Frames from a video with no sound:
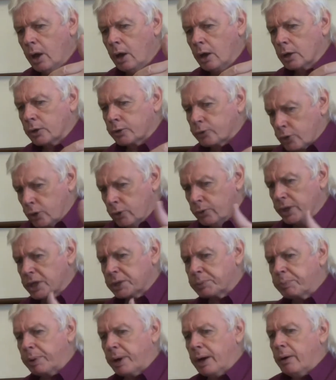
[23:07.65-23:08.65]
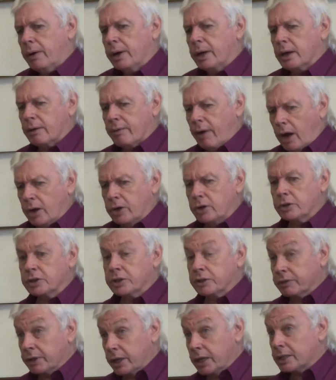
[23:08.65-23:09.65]
Through this period of hundreds
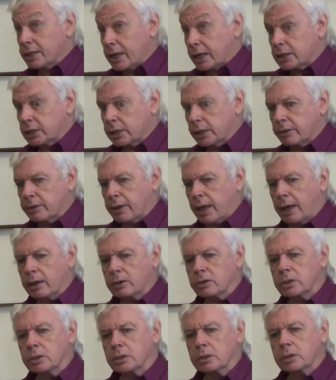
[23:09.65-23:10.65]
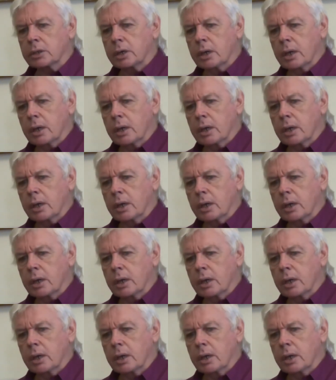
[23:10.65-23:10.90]
of years, actually thousands,